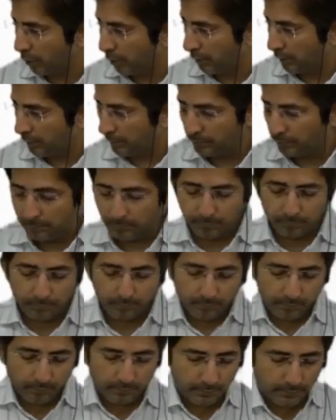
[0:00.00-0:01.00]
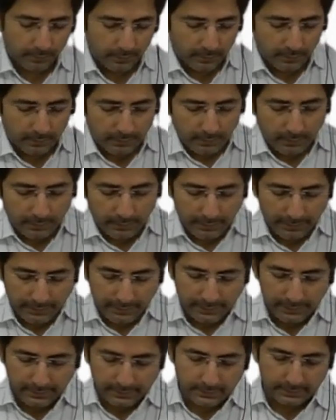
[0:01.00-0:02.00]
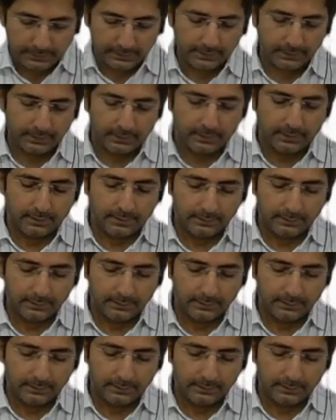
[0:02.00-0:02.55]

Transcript: on NSE?